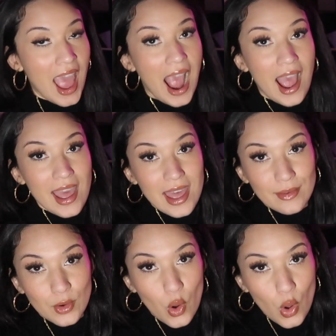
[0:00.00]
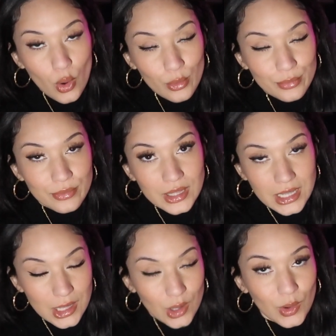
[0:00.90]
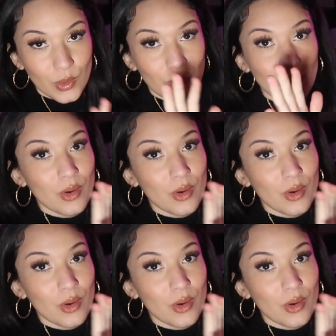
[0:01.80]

I have a whole video